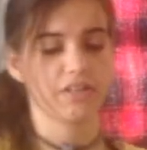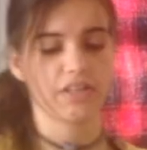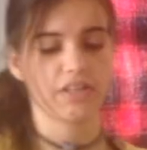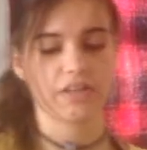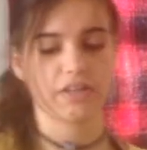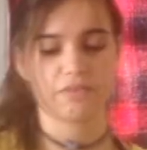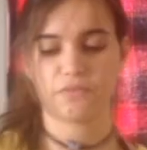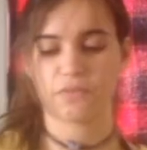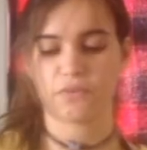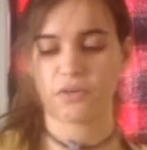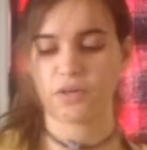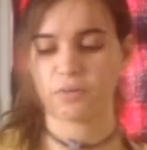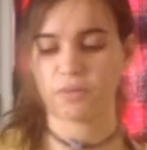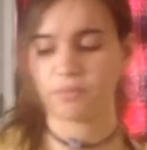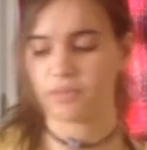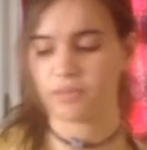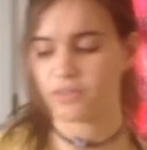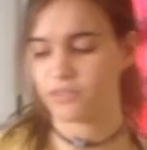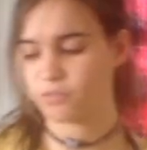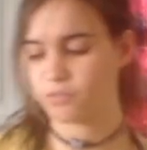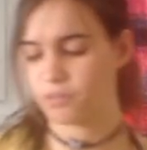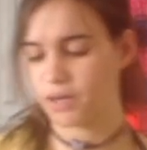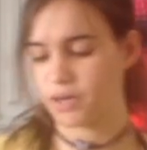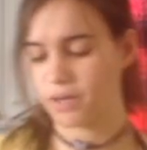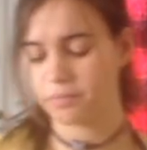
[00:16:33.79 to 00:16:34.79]
to be like
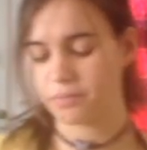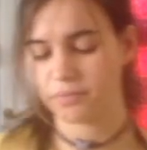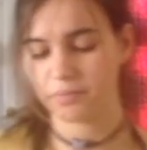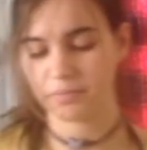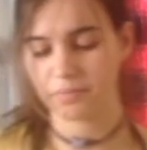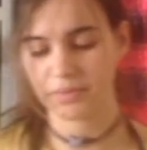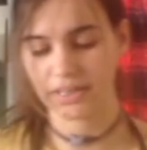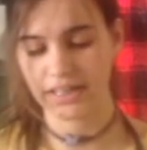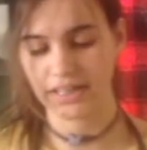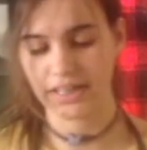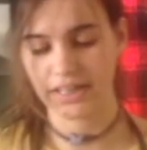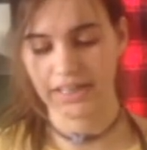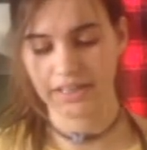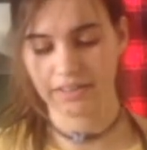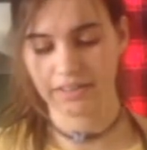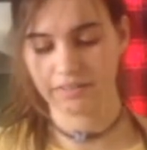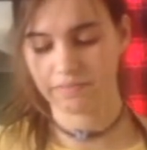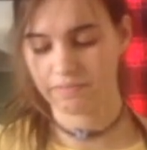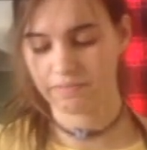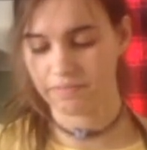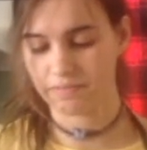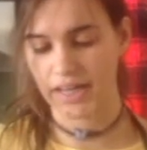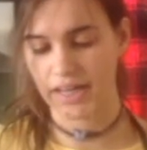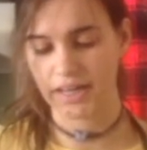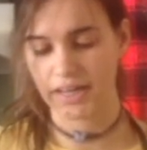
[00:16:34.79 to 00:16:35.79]
4, but it was probably
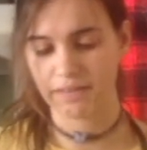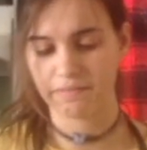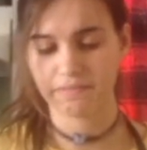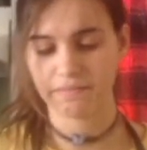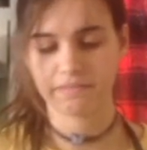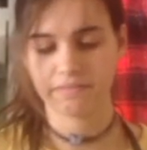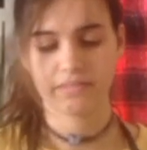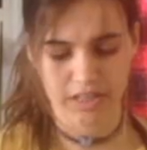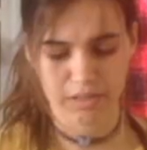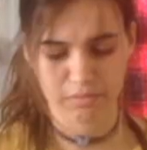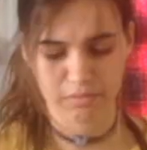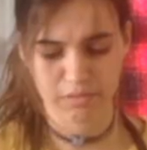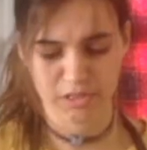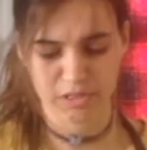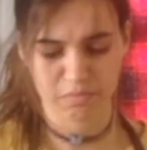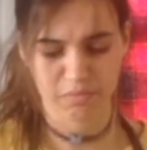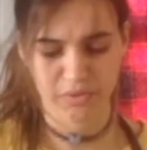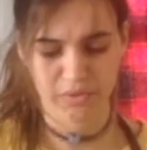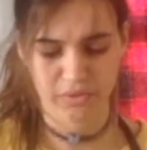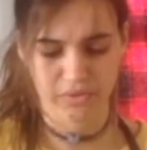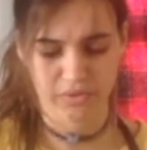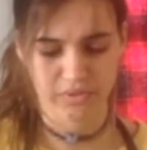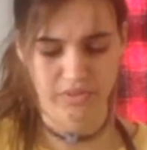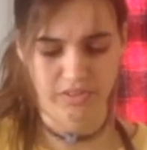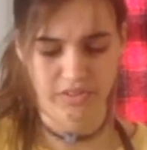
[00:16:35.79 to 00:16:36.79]
like 5
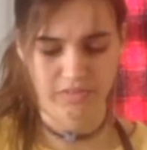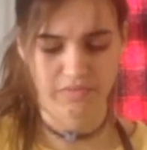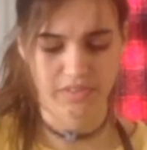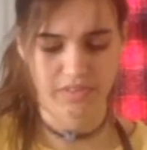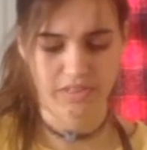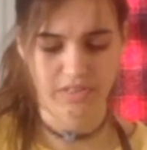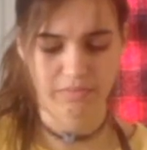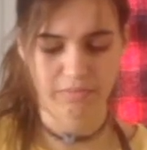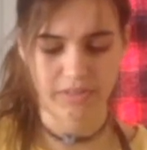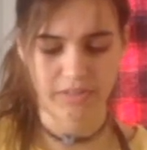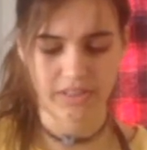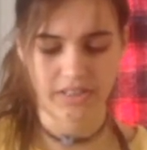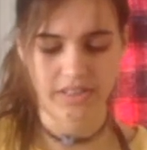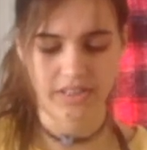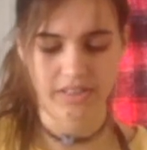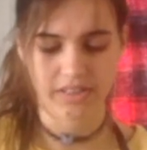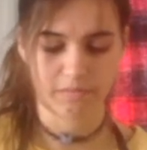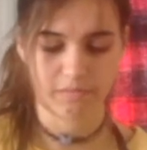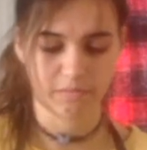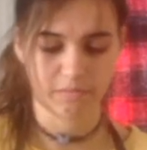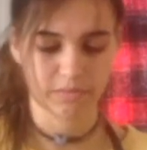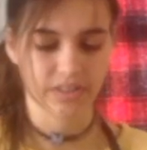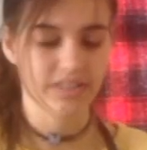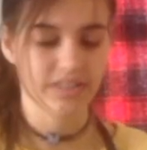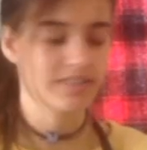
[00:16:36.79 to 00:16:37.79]
tablespoons of
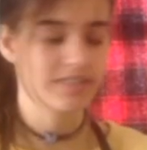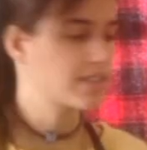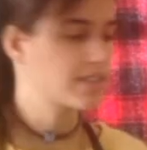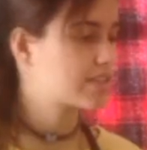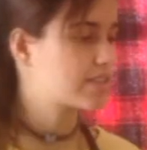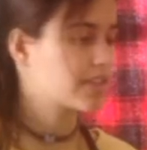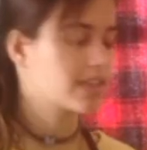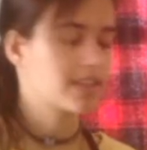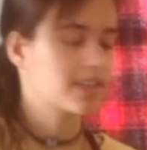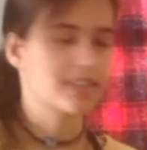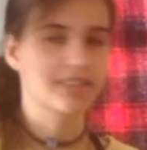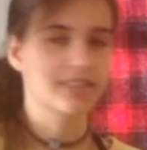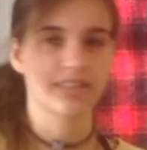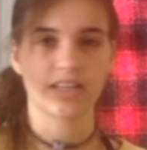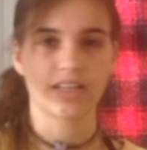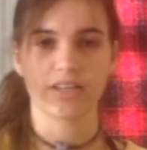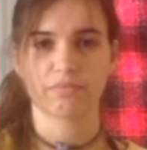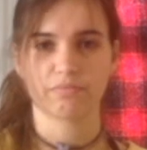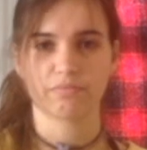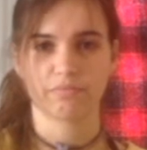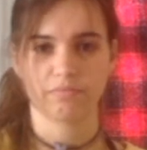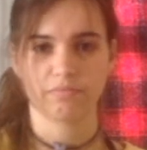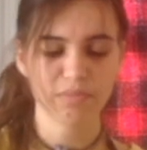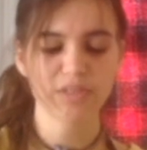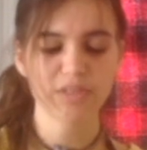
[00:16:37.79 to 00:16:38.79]
Splenda, because this thing
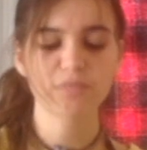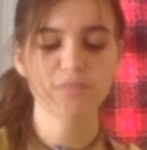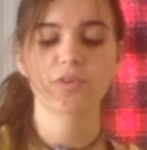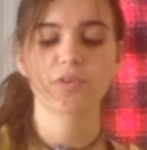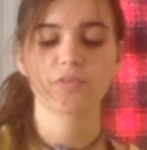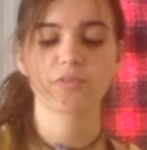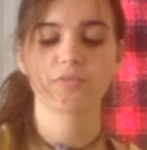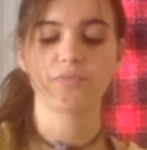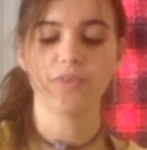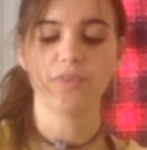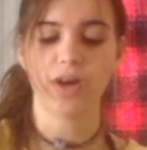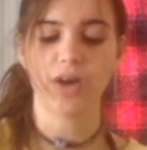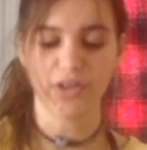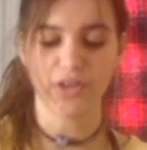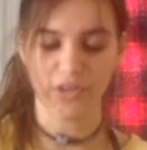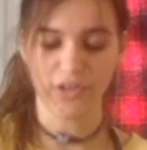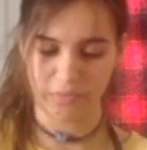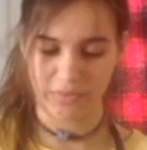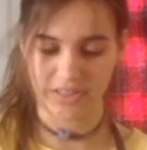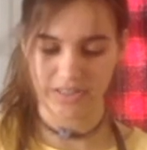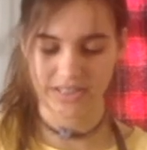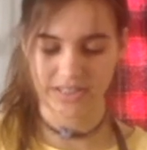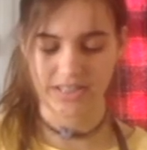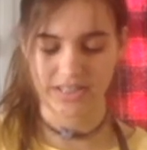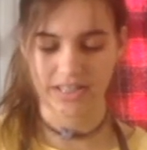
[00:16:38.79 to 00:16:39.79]
is like, it's much more
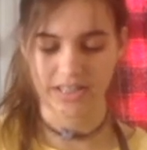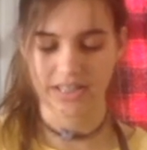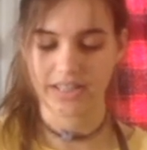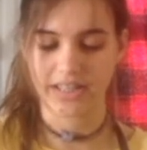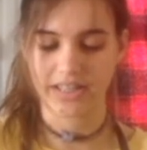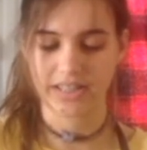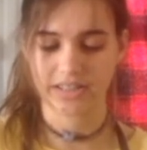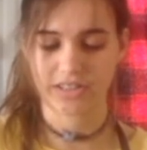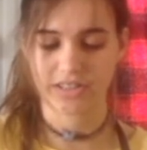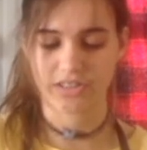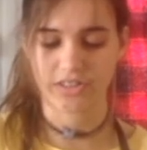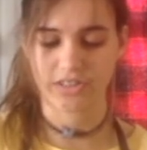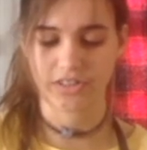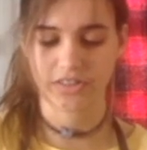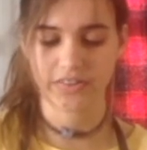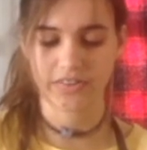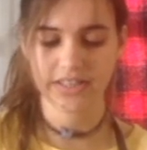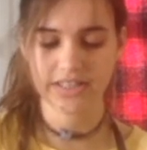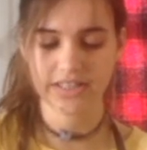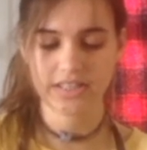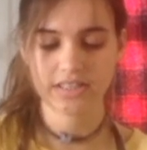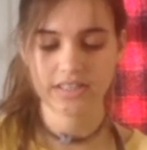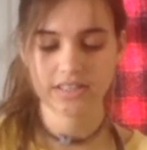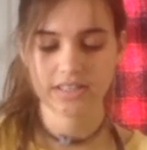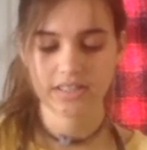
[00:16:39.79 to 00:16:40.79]
voluminous than
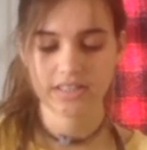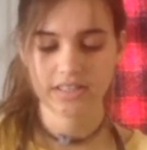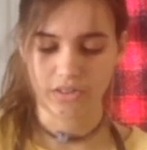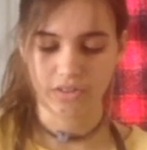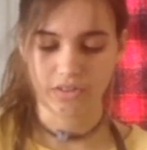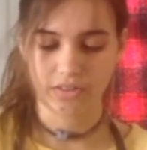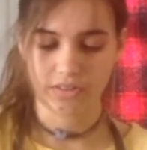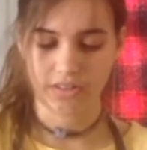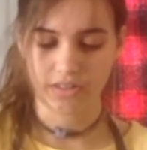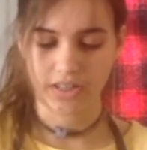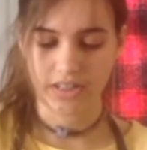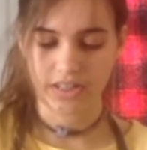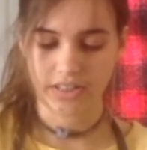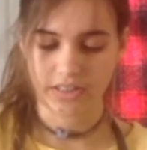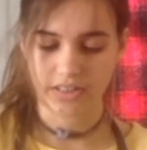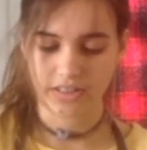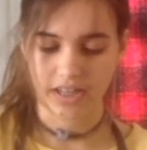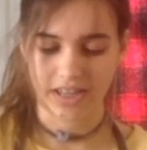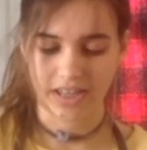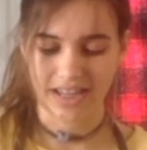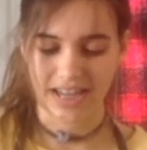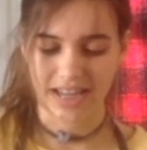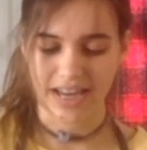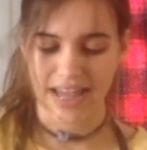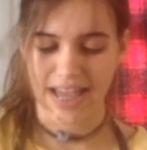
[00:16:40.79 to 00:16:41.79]
sugar is. So
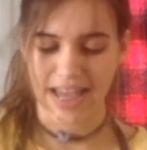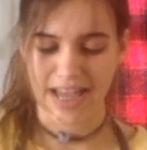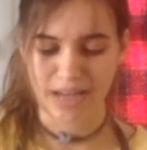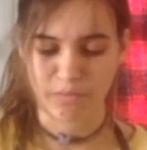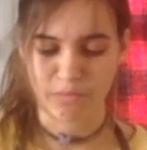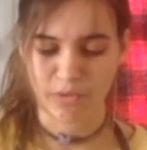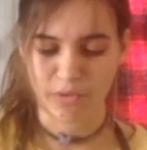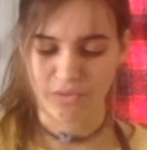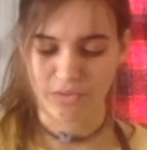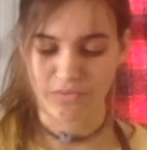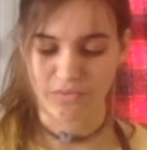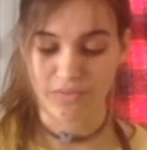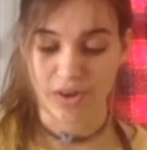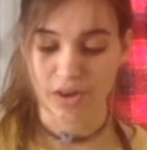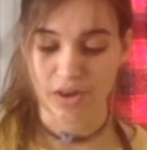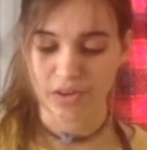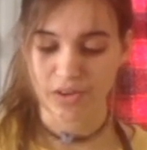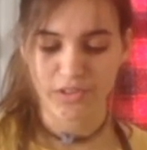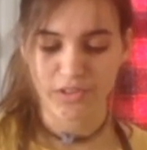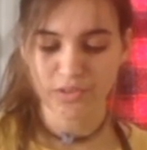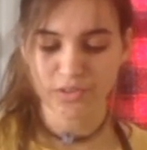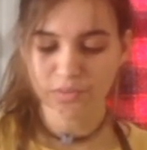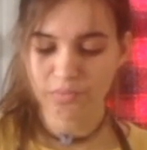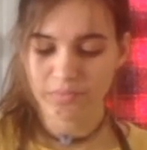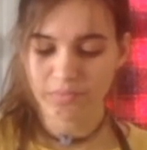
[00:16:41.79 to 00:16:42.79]
I kind of add more
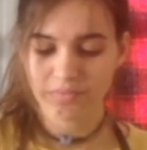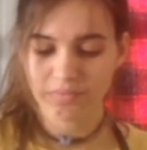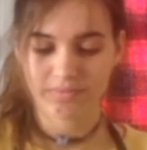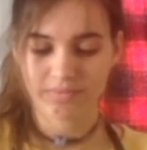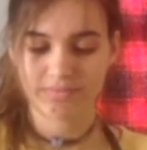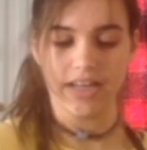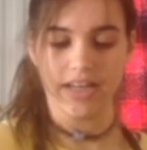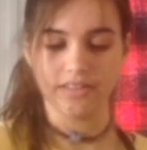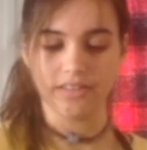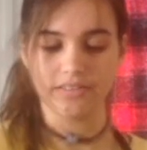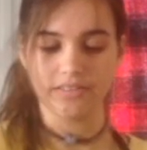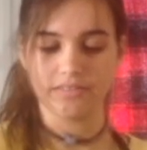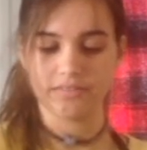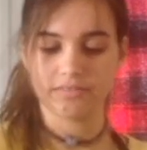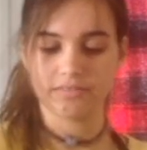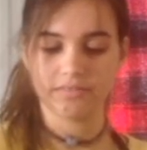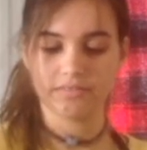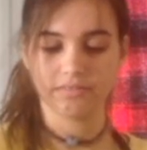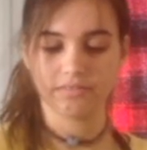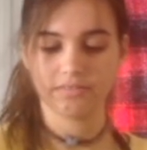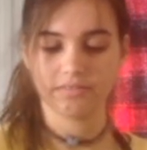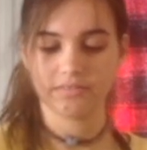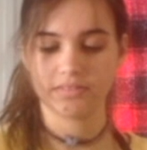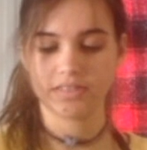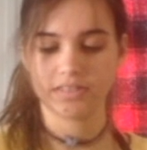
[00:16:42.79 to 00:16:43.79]
volume,
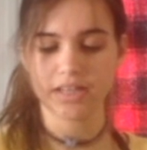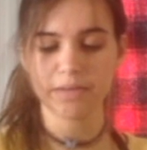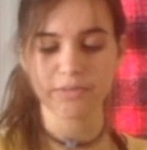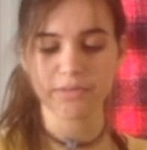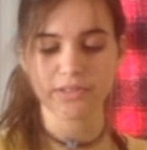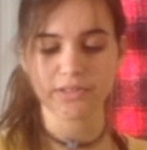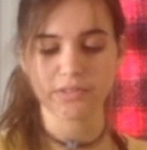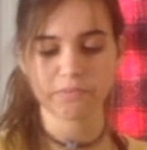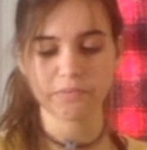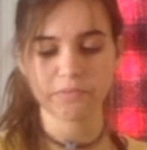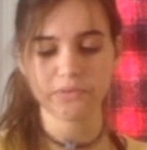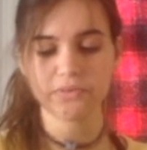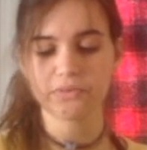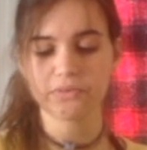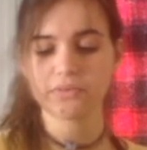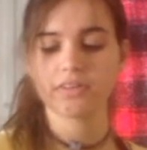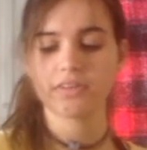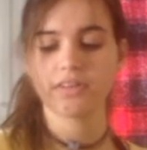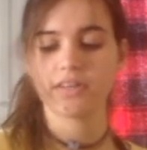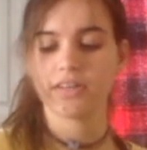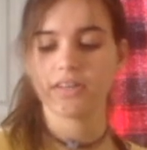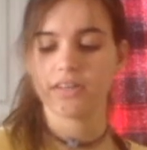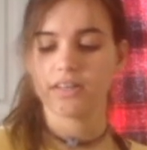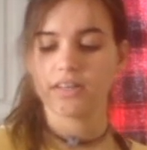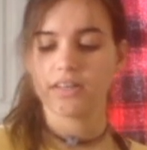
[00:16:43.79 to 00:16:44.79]
and
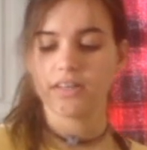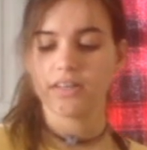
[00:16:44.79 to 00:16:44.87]
tablespoon